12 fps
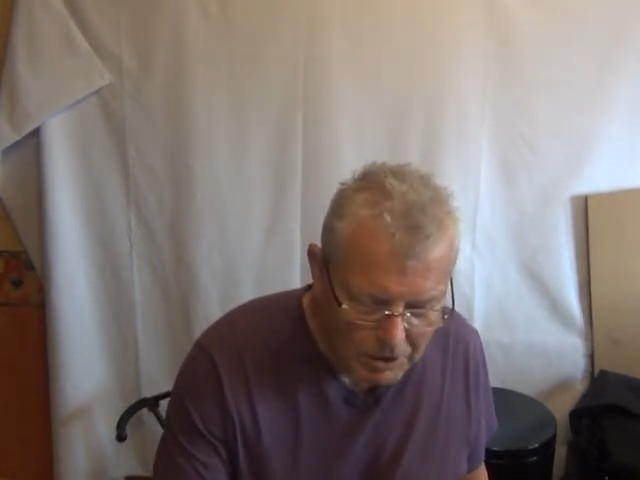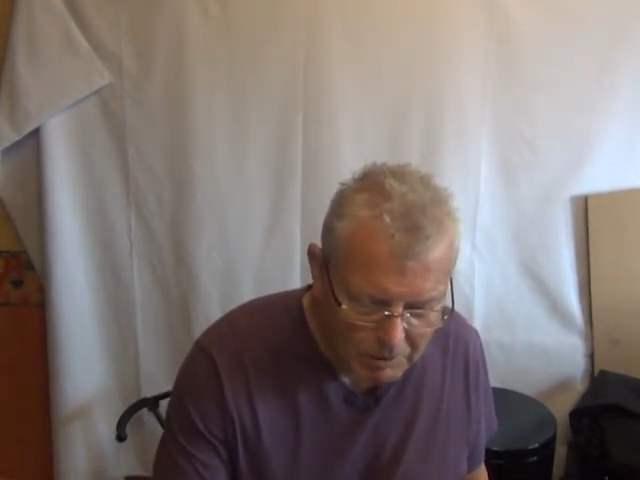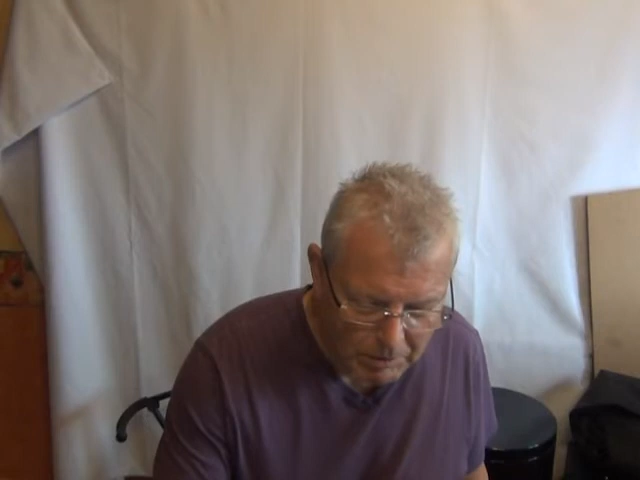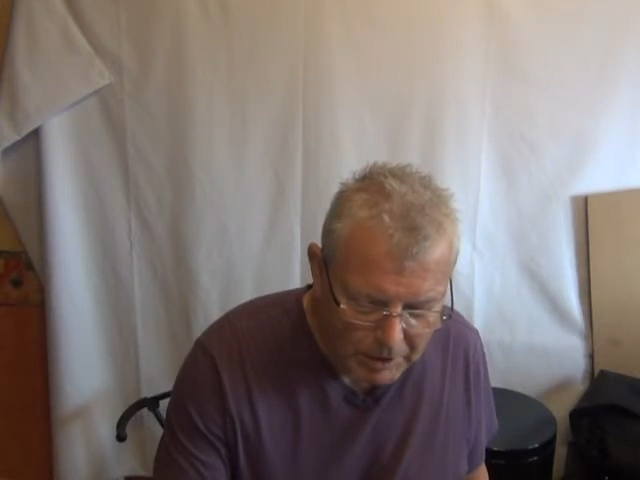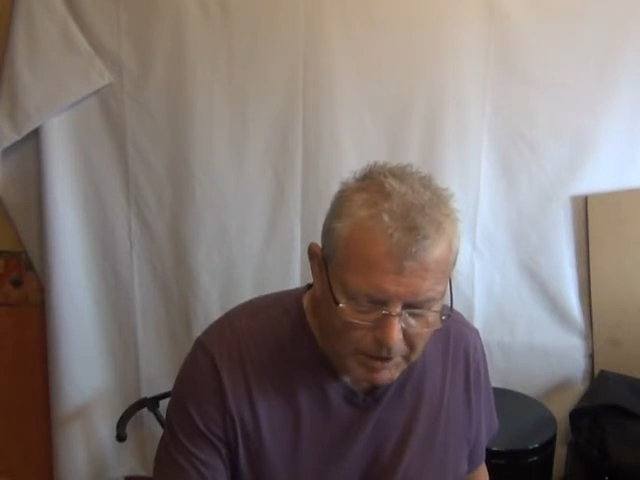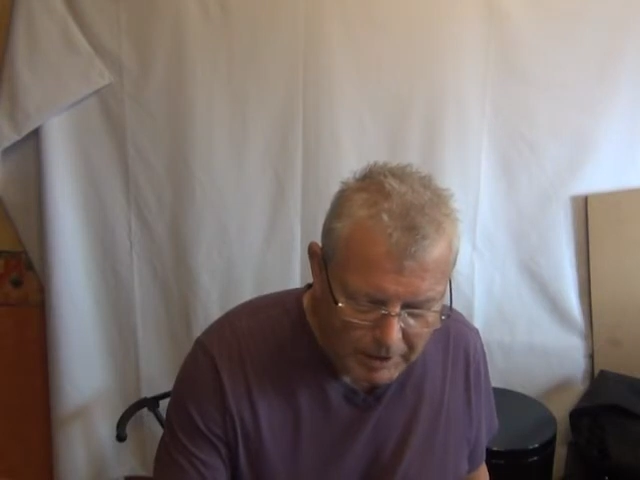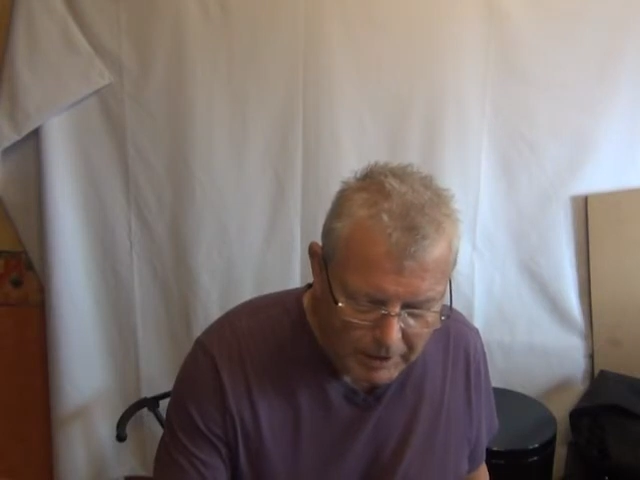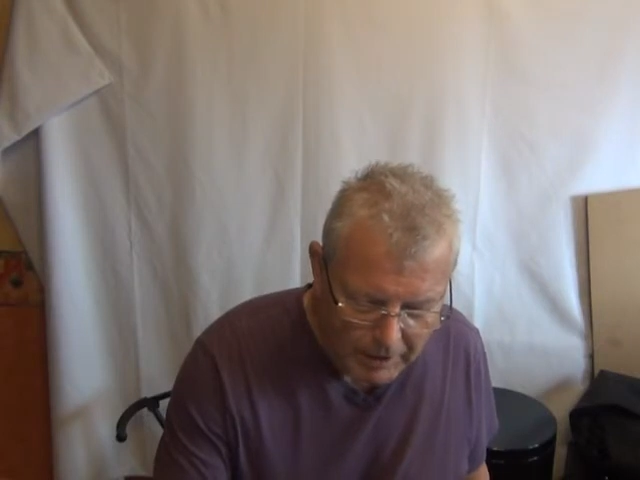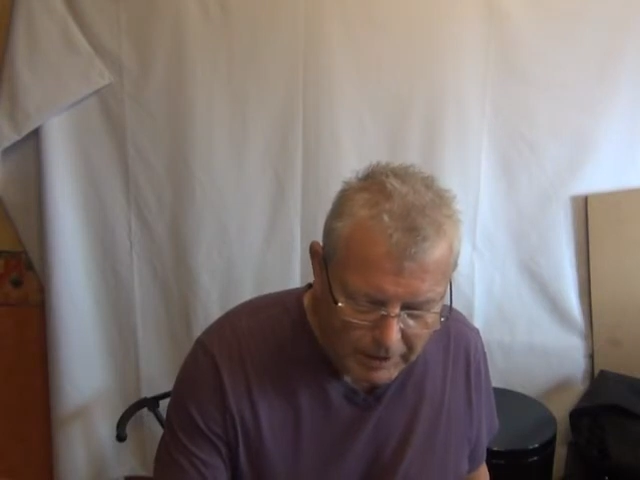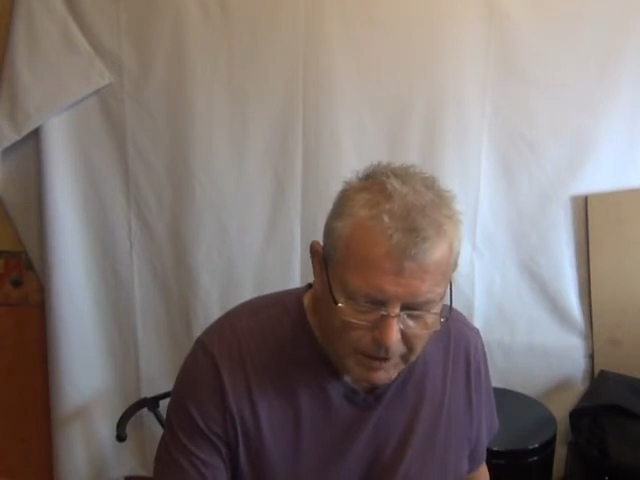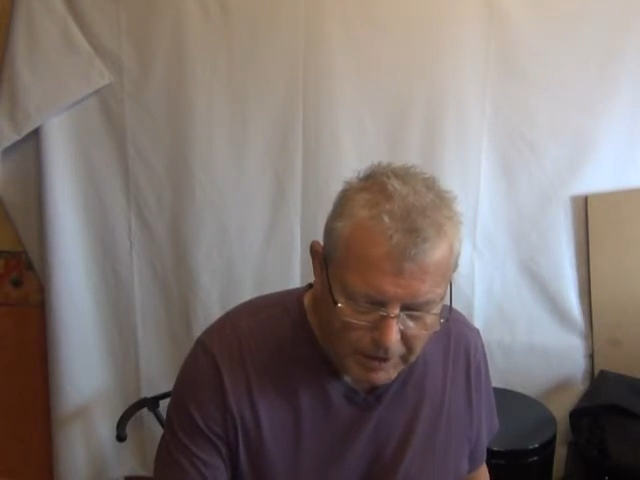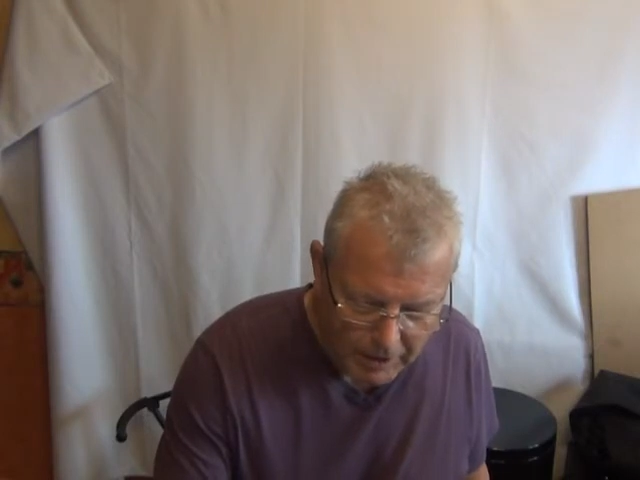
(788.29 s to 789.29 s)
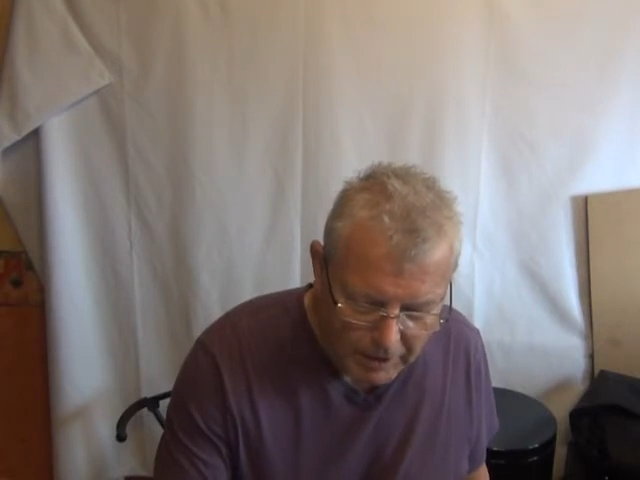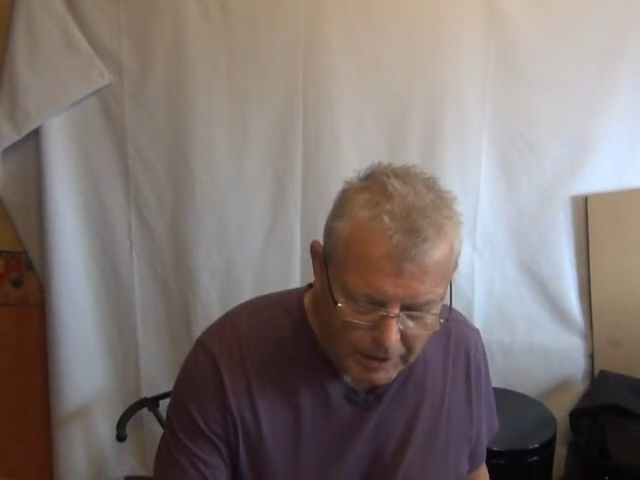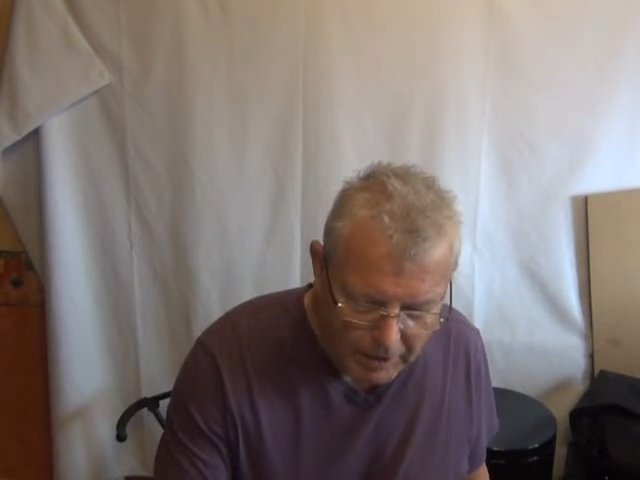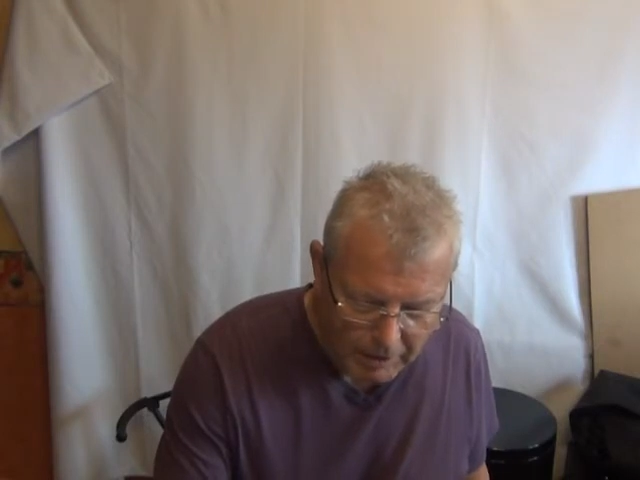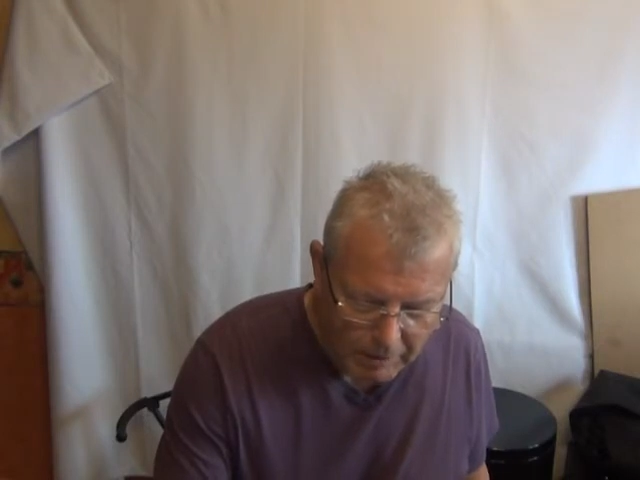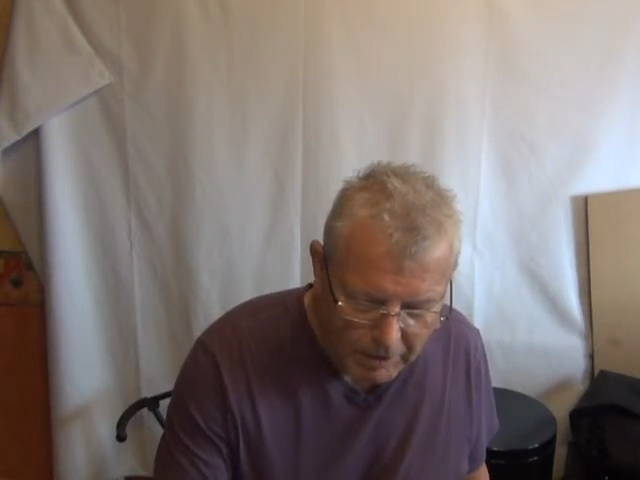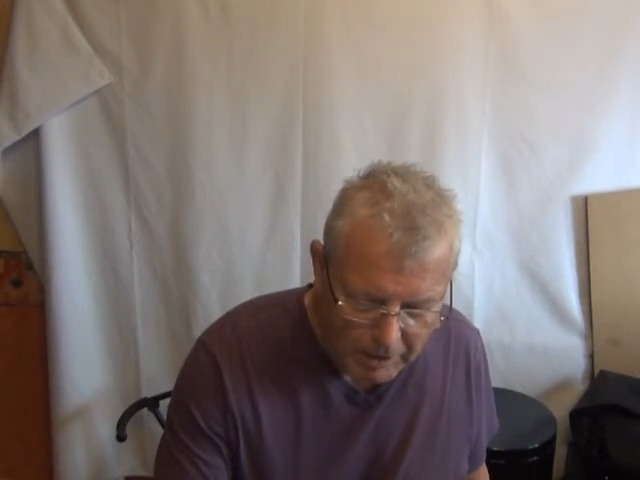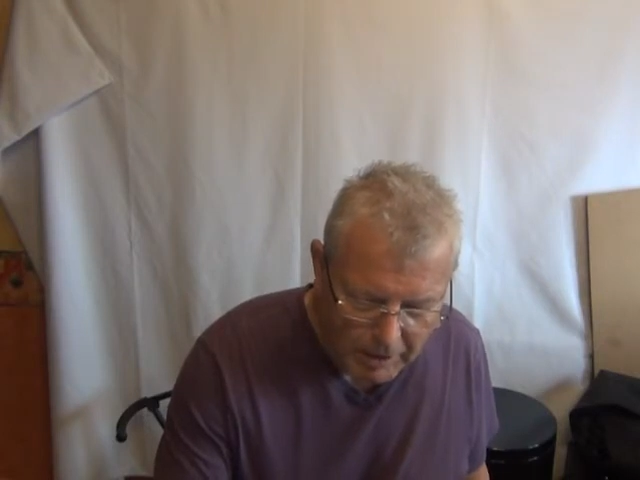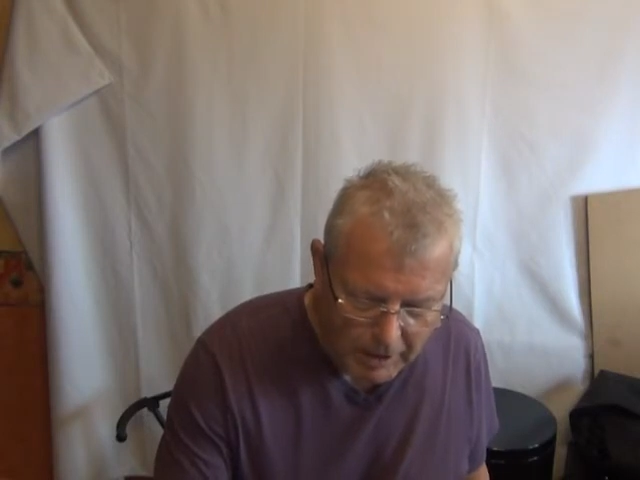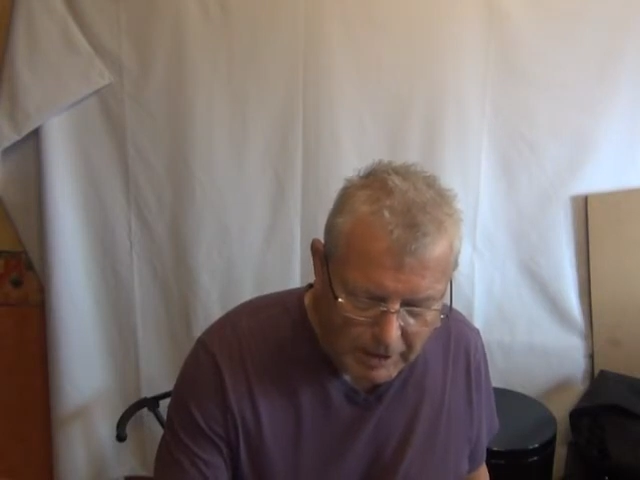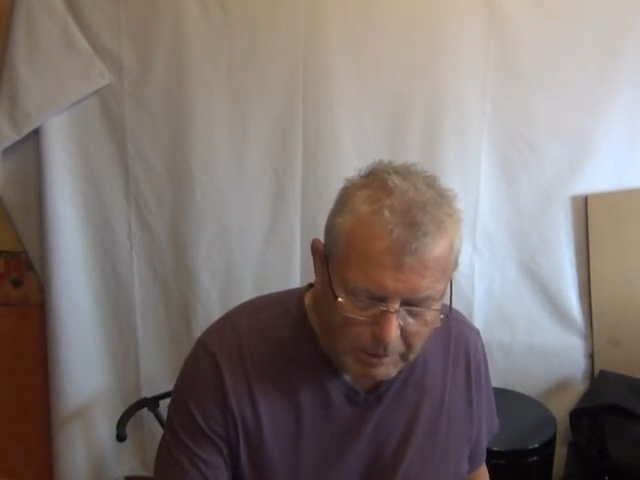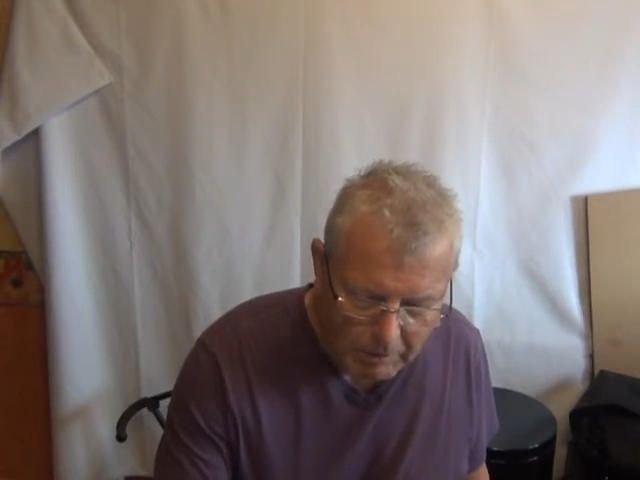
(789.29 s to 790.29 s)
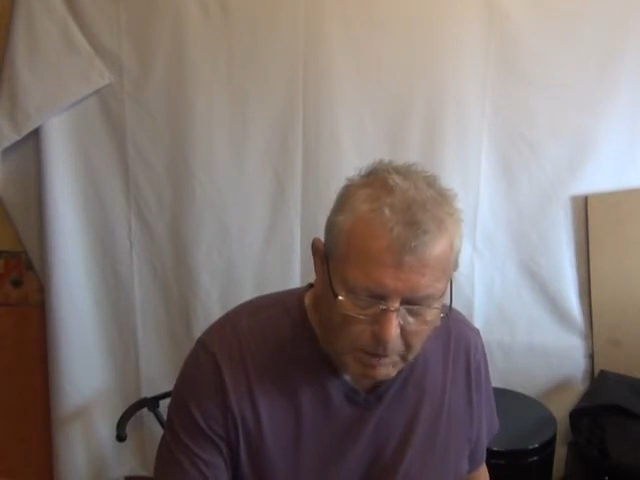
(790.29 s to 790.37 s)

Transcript: So, you